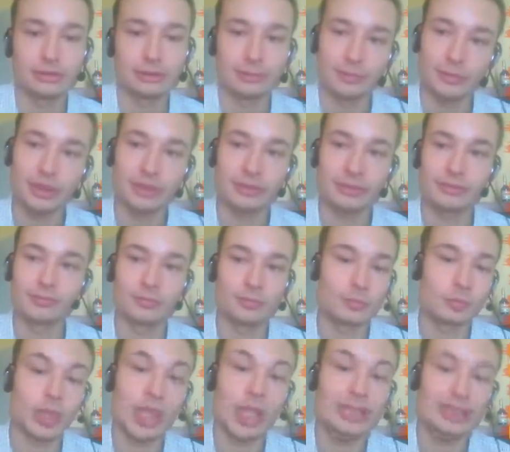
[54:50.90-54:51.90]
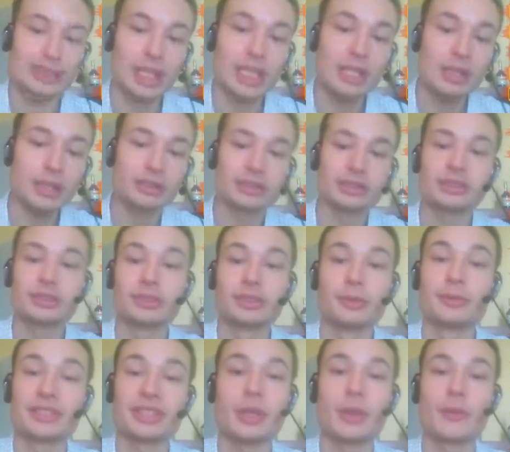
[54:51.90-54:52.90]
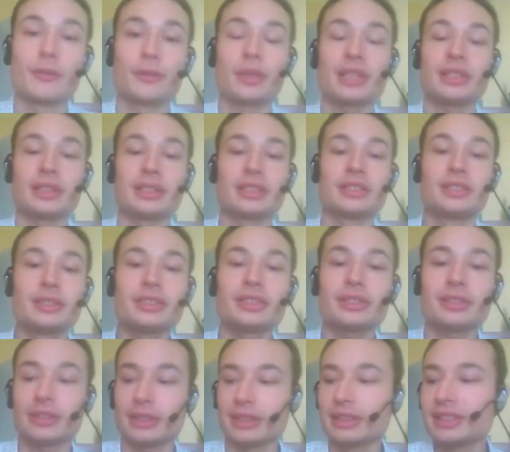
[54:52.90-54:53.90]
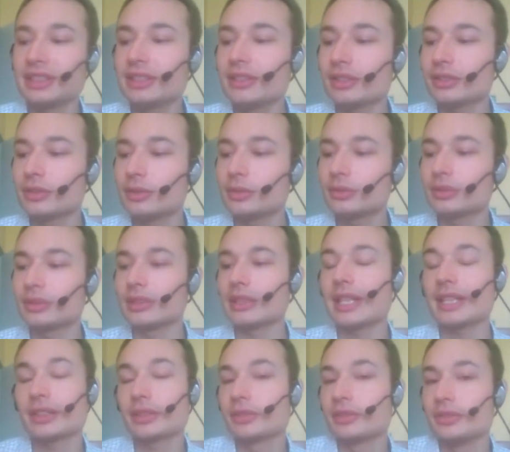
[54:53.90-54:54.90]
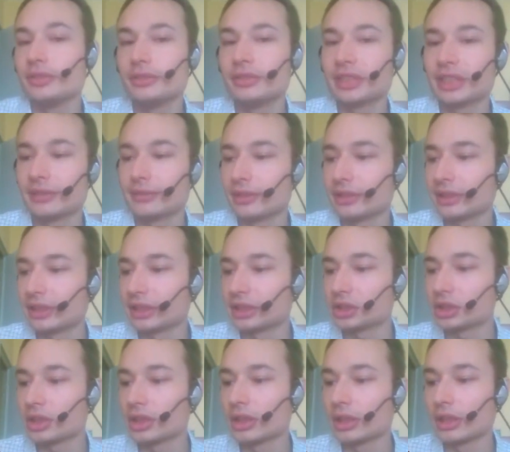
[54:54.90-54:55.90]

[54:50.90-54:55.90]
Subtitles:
But as he lost the south one, it didn't look like a huge advantage.